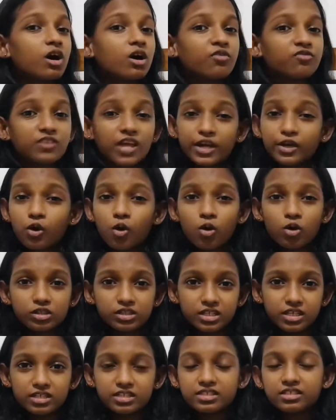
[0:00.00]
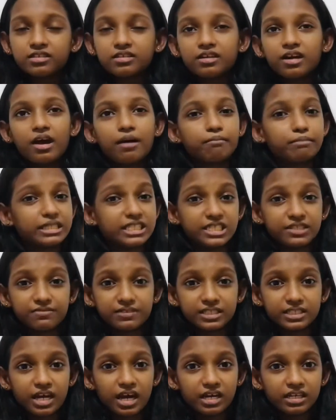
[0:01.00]
flying horses,
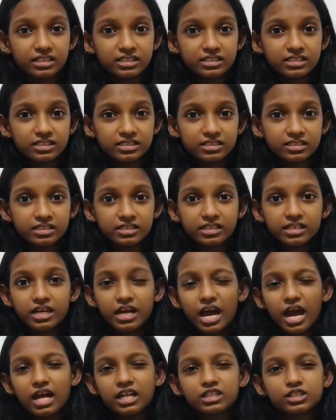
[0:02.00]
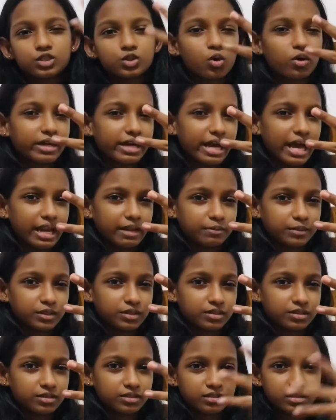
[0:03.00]
medieval knights, and talking animals,
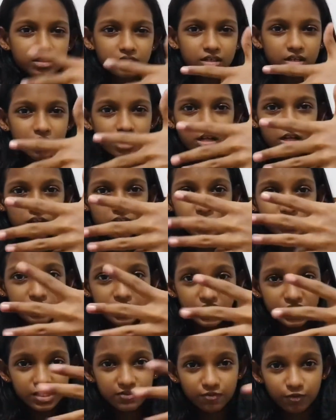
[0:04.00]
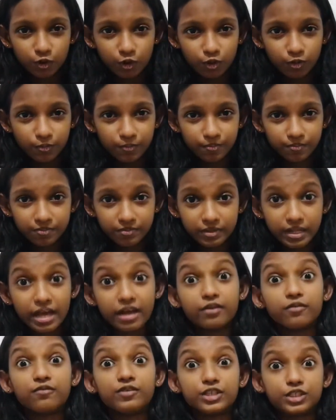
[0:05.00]
these four
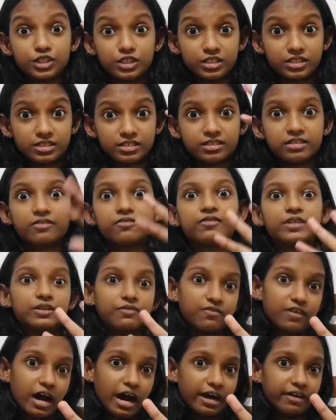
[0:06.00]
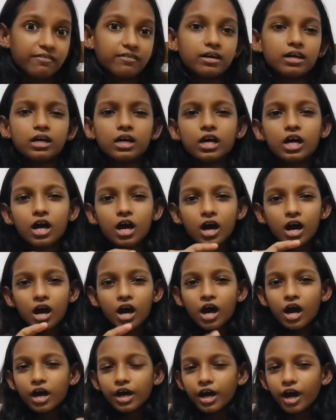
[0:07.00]
and witches with a
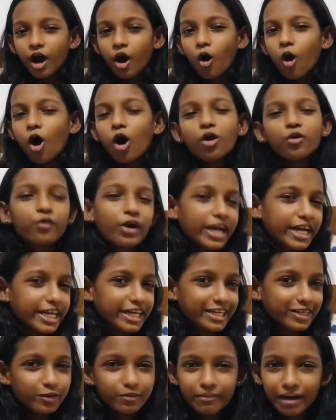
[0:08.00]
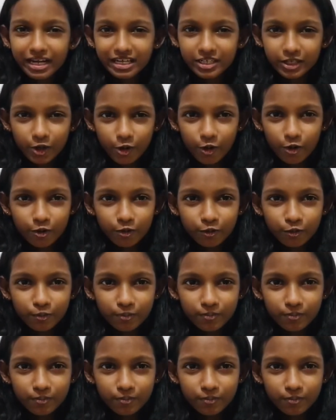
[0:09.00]
5, already you might know